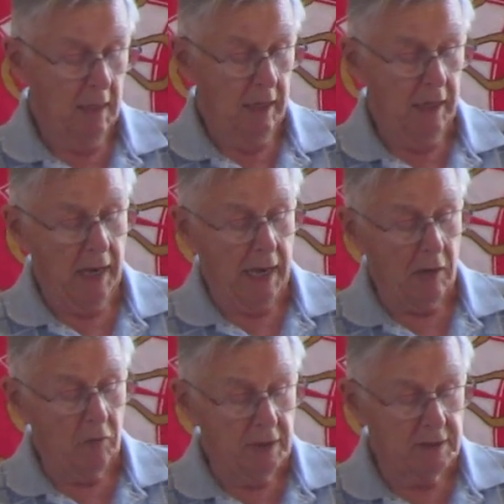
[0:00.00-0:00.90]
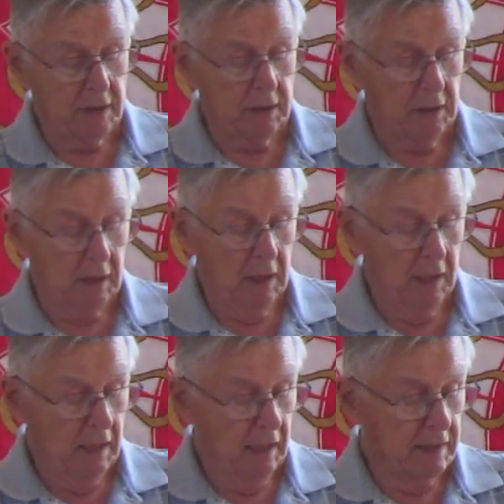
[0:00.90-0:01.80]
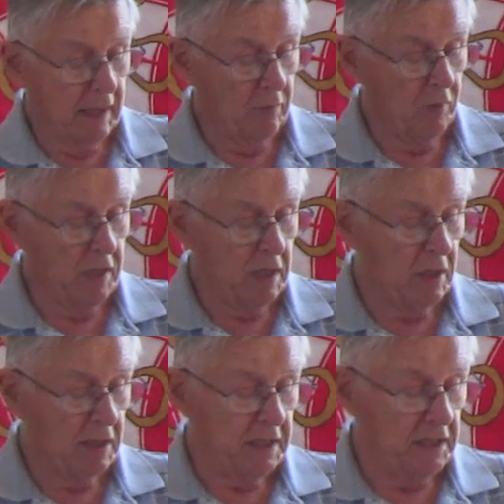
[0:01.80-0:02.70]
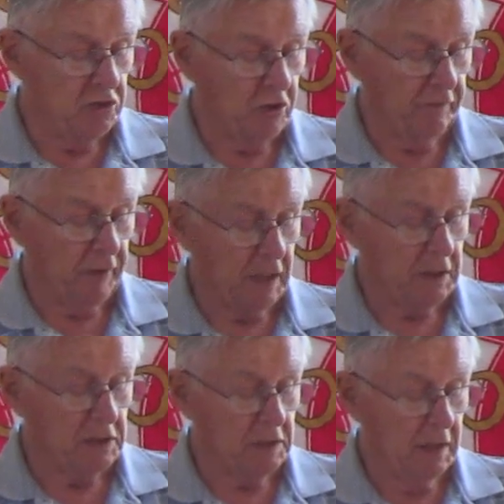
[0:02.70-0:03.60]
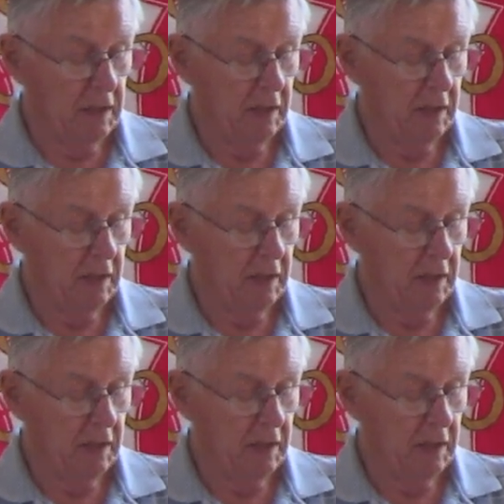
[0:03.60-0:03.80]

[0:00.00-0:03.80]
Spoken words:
And how is it that we hear each of us